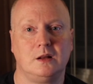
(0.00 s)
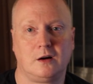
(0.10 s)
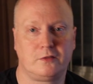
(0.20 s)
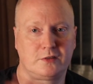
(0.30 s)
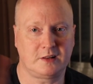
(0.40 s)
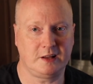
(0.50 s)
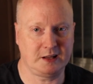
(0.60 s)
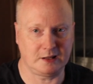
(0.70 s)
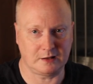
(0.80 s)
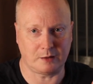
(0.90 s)

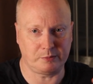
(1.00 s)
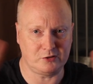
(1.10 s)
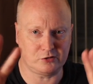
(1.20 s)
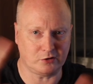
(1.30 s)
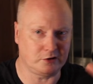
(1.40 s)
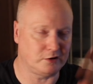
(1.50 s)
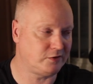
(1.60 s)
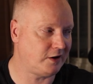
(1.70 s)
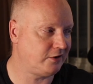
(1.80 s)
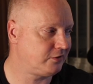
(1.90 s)
Obviously I've been showing you
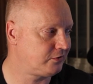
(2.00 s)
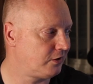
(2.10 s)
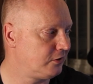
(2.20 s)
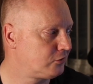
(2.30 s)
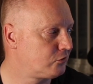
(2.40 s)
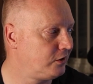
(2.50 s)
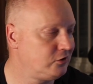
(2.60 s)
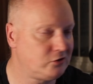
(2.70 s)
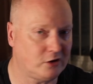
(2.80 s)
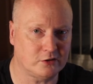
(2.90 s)
various
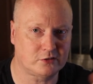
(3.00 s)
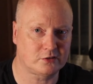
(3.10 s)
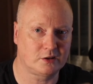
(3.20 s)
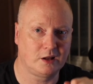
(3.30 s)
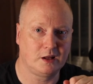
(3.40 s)
screenshots